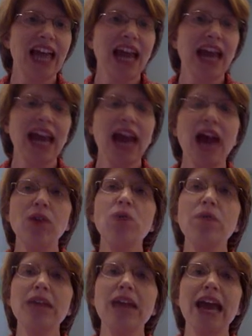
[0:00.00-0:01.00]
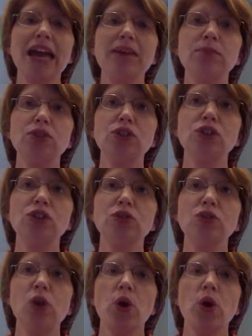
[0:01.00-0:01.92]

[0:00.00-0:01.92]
and I will be able to